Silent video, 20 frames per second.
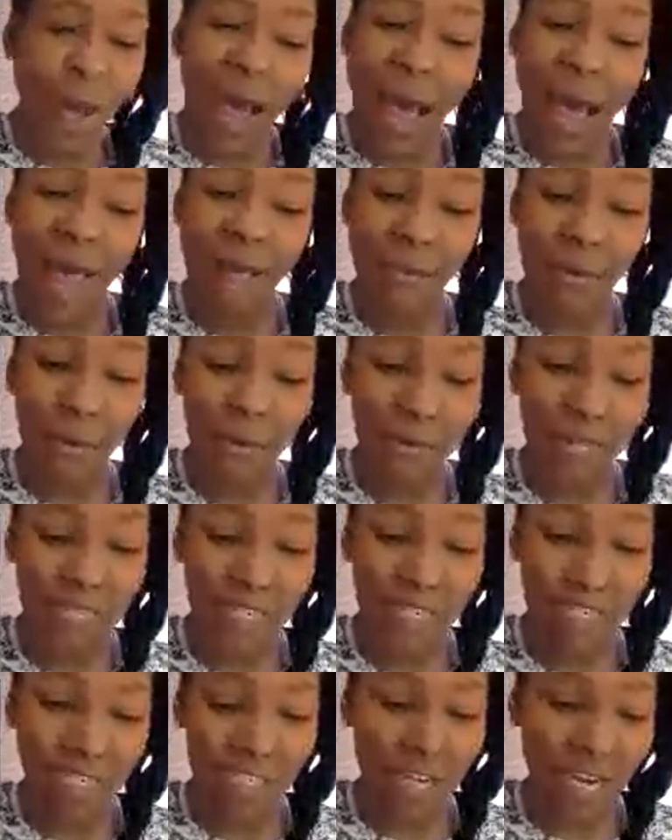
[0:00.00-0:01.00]
So I'm
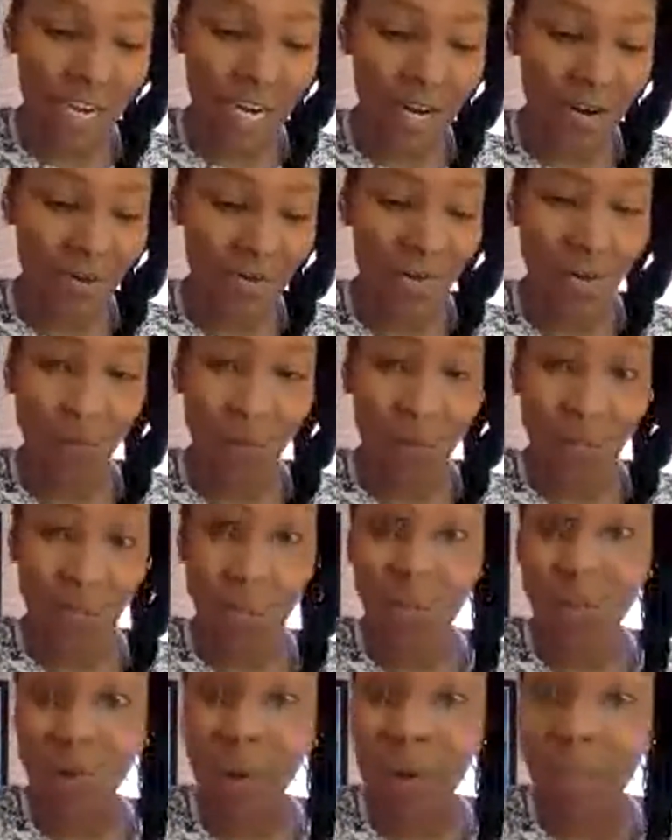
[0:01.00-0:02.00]
going to share
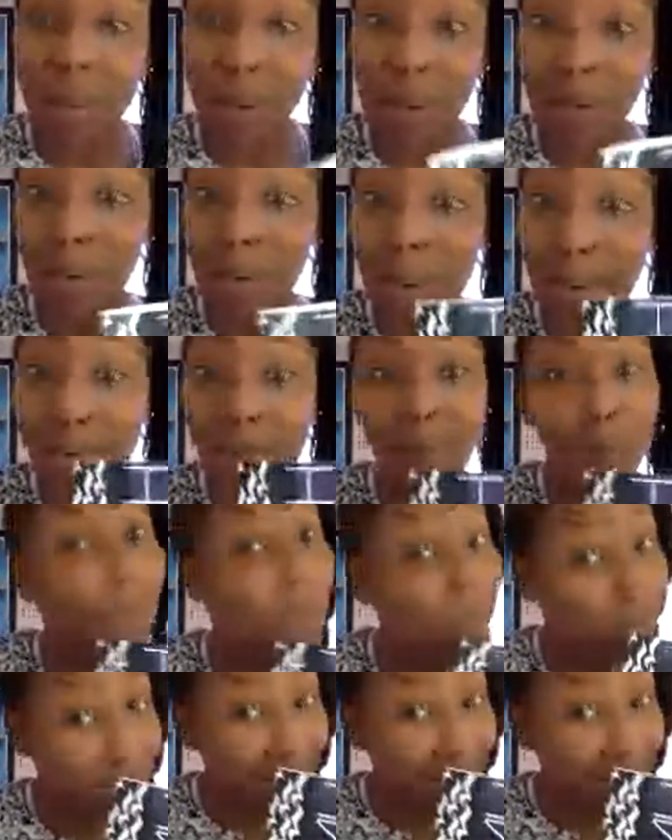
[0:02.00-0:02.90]
with you a poem,